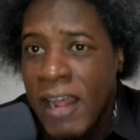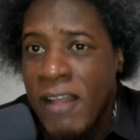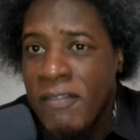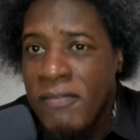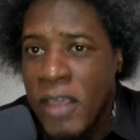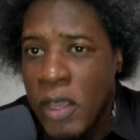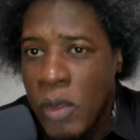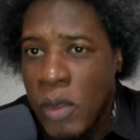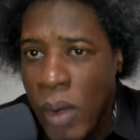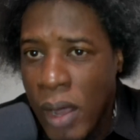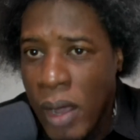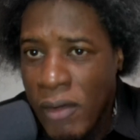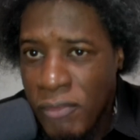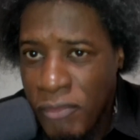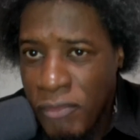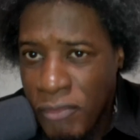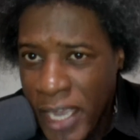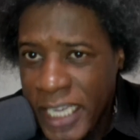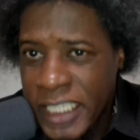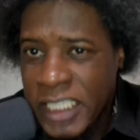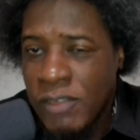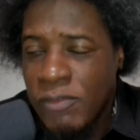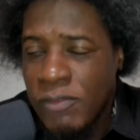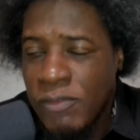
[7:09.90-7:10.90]
They were
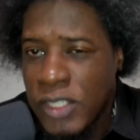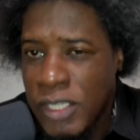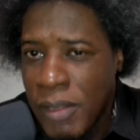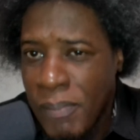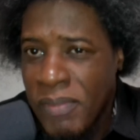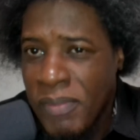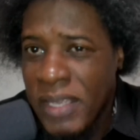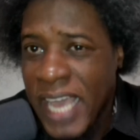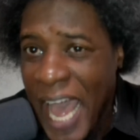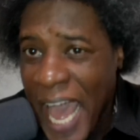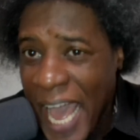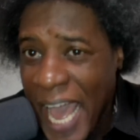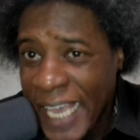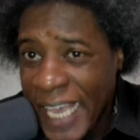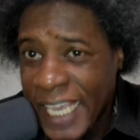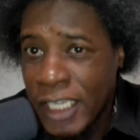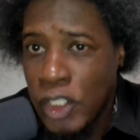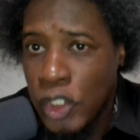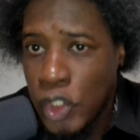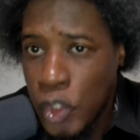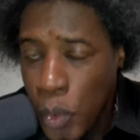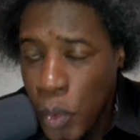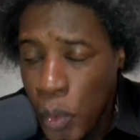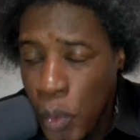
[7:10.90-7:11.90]
fighting for something
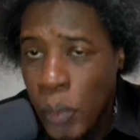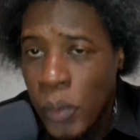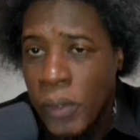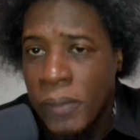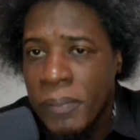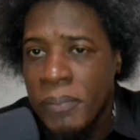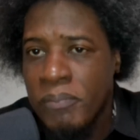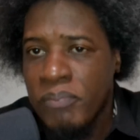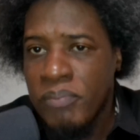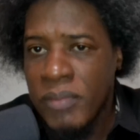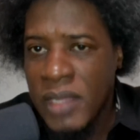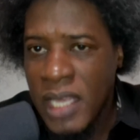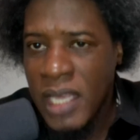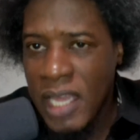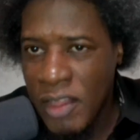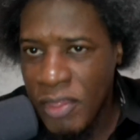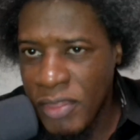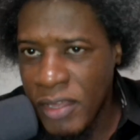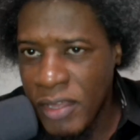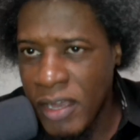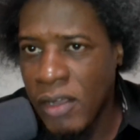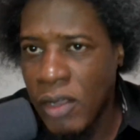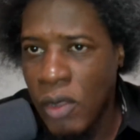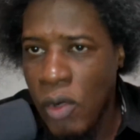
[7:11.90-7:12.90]
akin to
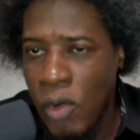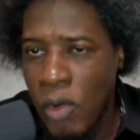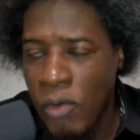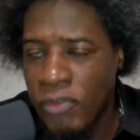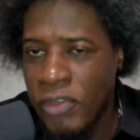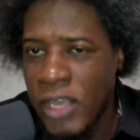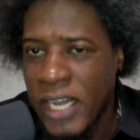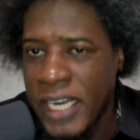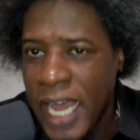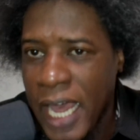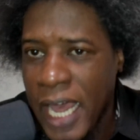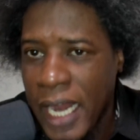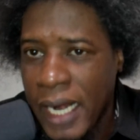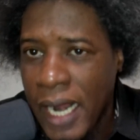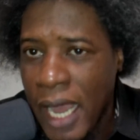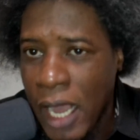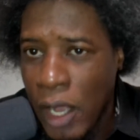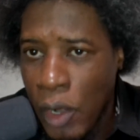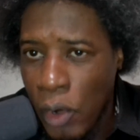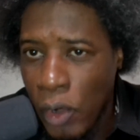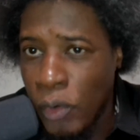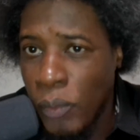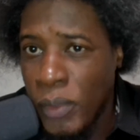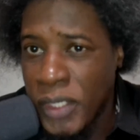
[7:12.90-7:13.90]
the Kofi Annan
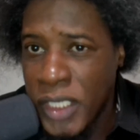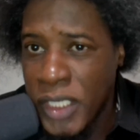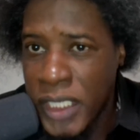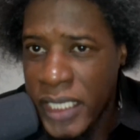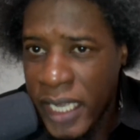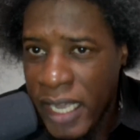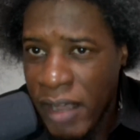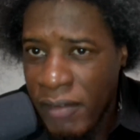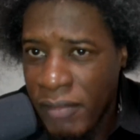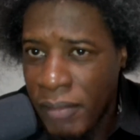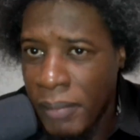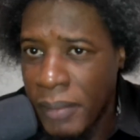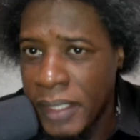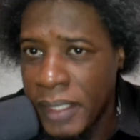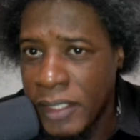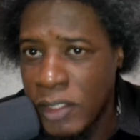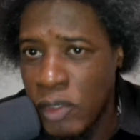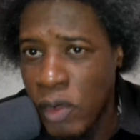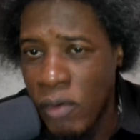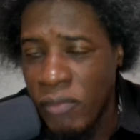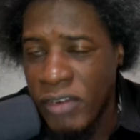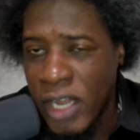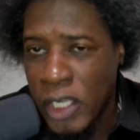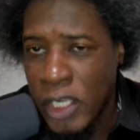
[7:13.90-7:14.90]
Accord, which is a government
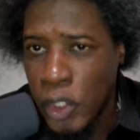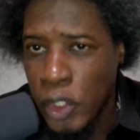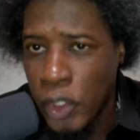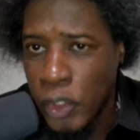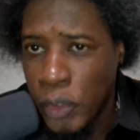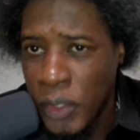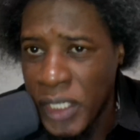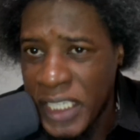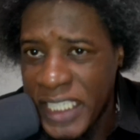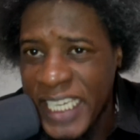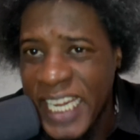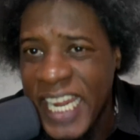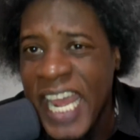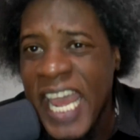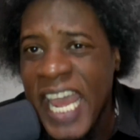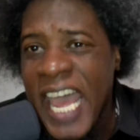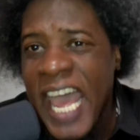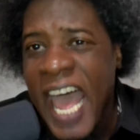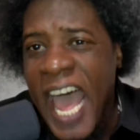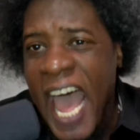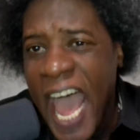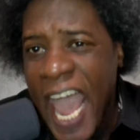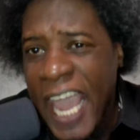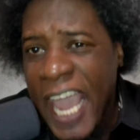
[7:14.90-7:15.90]
of national unity.
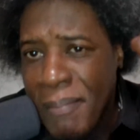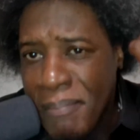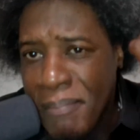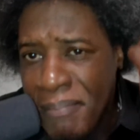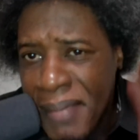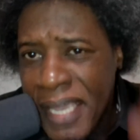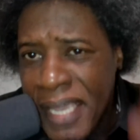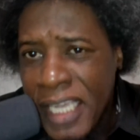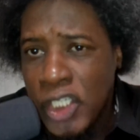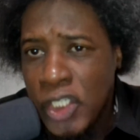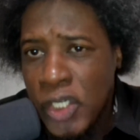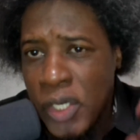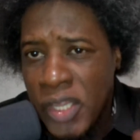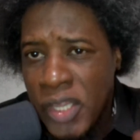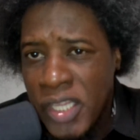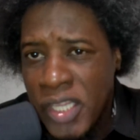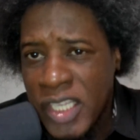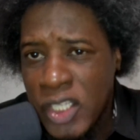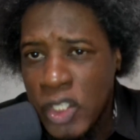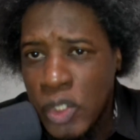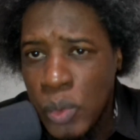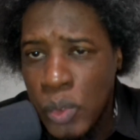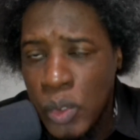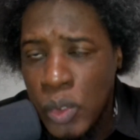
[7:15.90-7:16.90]
I mentioned
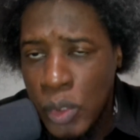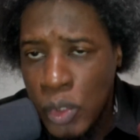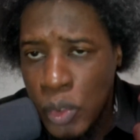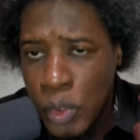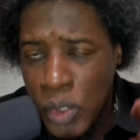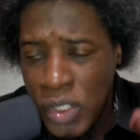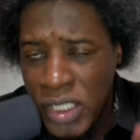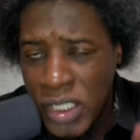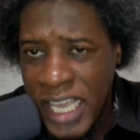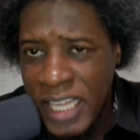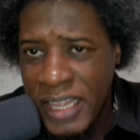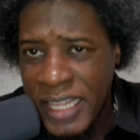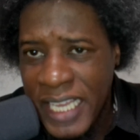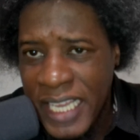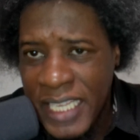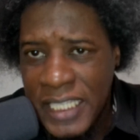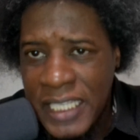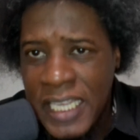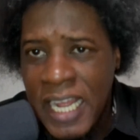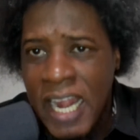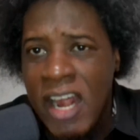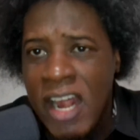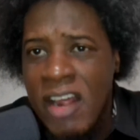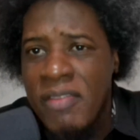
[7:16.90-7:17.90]
this to say
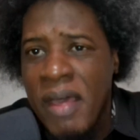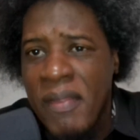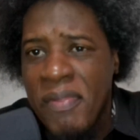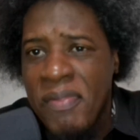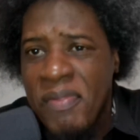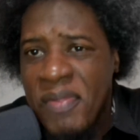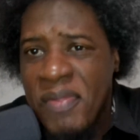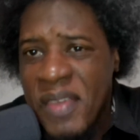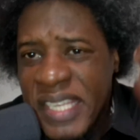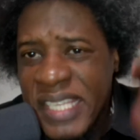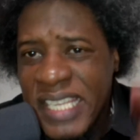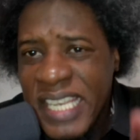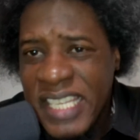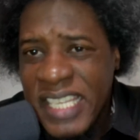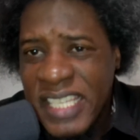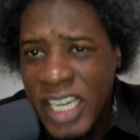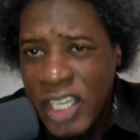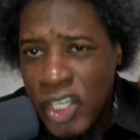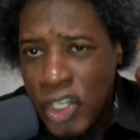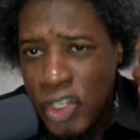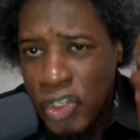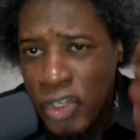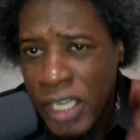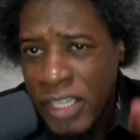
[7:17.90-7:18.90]
this, that this is a
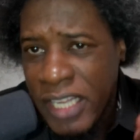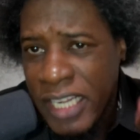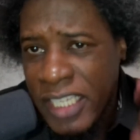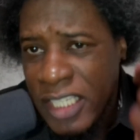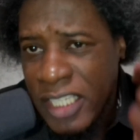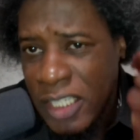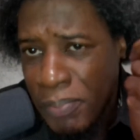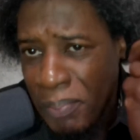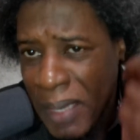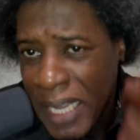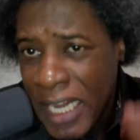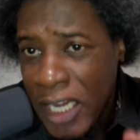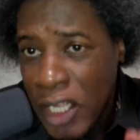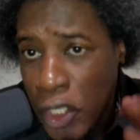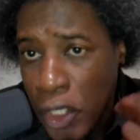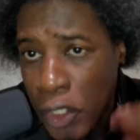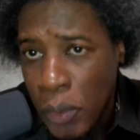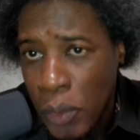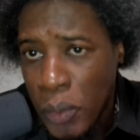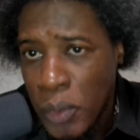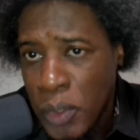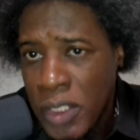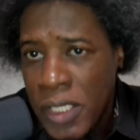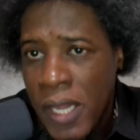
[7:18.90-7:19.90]
trick that's been
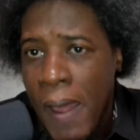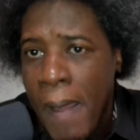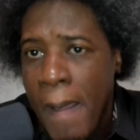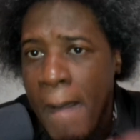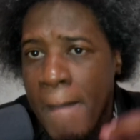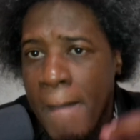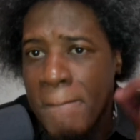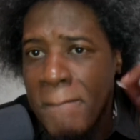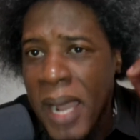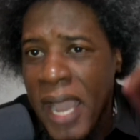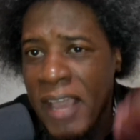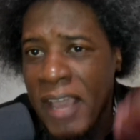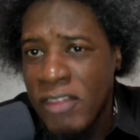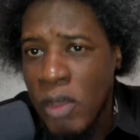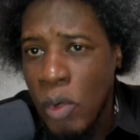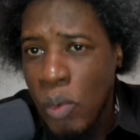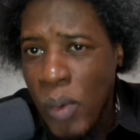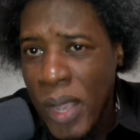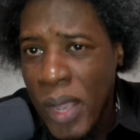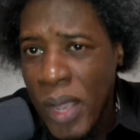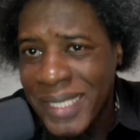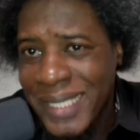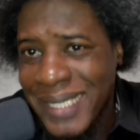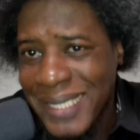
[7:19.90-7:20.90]
used by the
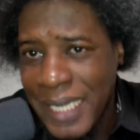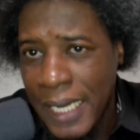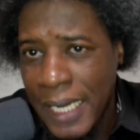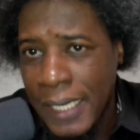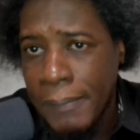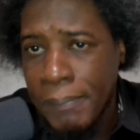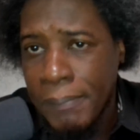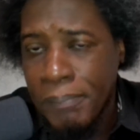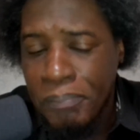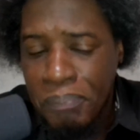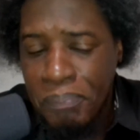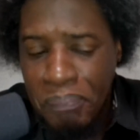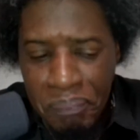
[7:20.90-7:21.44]
Western